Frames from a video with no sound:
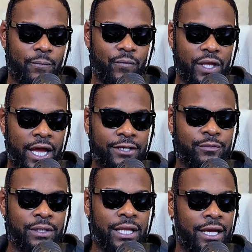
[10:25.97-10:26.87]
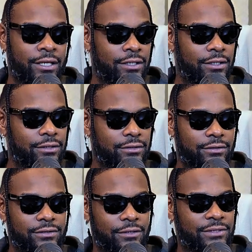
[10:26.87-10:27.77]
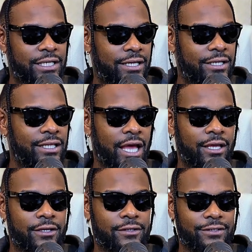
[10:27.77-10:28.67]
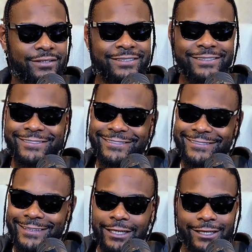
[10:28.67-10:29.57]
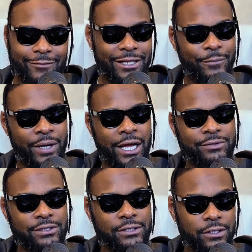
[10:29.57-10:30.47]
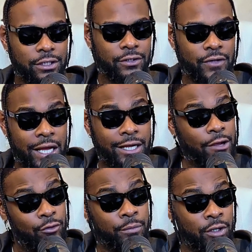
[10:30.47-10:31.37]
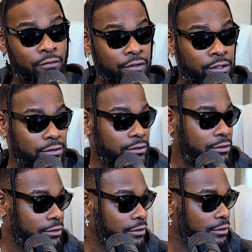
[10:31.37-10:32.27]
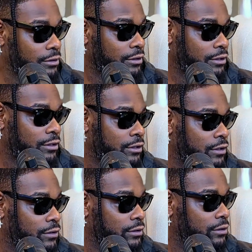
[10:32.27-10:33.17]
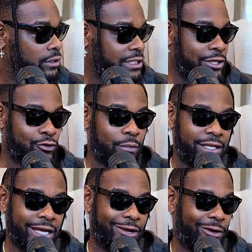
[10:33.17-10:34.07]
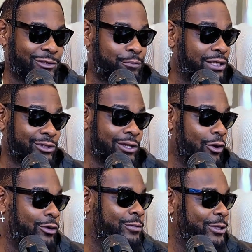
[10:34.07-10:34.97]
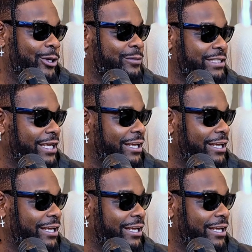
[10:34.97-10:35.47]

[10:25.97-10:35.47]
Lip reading: I used to be like, sometimes he like, I'm like, Pops, you gotta come with me over here. Because I knew my dad was a pistol on him, you know what I'm saying?